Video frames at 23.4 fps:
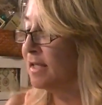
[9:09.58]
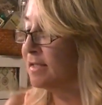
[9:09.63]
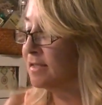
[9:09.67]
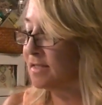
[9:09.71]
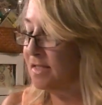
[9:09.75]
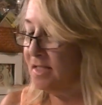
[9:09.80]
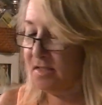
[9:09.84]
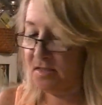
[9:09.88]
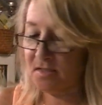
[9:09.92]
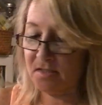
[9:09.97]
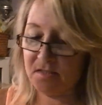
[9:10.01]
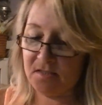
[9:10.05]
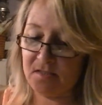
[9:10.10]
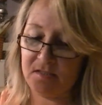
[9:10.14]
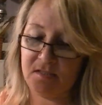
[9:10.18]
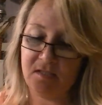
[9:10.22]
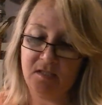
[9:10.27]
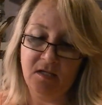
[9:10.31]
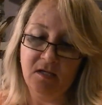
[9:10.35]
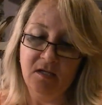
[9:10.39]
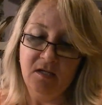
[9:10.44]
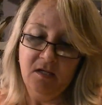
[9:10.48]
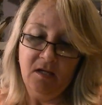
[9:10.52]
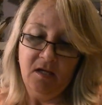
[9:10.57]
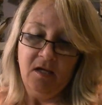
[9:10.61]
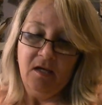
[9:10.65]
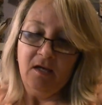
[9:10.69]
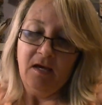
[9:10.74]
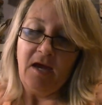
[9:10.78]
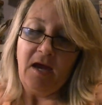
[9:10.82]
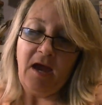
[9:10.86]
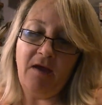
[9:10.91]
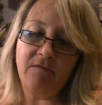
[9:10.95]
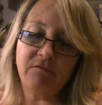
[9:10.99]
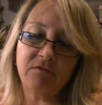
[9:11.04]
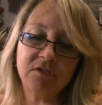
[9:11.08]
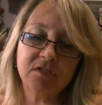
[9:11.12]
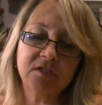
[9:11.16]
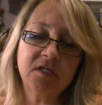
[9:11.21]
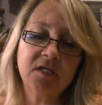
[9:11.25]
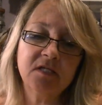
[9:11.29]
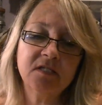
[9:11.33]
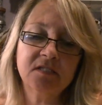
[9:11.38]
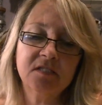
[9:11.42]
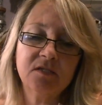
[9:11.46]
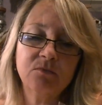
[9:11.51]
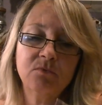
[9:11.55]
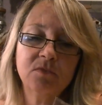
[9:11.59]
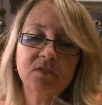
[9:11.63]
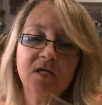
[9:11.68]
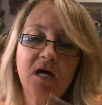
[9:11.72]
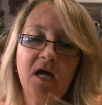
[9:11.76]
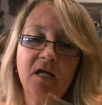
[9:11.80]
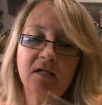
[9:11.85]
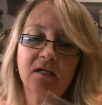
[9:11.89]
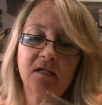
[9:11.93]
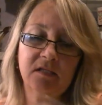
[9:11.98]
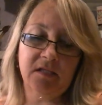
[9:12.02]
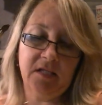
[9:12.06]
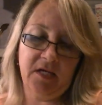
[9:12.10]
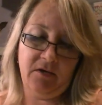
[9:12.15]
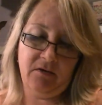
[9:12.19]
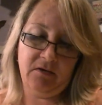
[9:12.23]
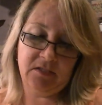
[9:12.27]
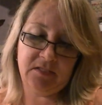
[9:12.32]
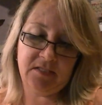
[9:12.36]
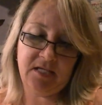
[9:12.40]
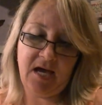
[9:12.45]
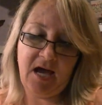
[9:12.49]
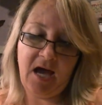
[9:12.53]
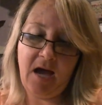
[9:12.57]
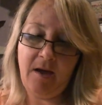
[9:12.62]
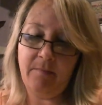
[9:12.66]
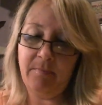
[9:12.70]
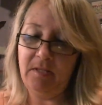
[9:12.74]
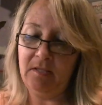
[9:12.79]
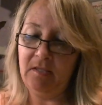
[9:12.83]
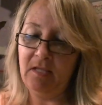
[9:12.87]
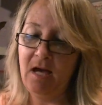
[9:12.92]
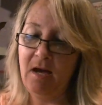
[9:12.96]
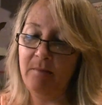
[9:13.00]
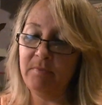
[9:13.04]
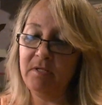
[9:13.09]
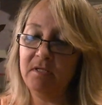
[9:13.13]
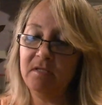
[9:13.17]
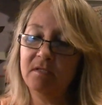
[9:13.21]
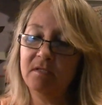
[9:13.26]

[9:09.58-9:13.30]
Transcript: at this ever since it was on clearance at Hobby Lobby.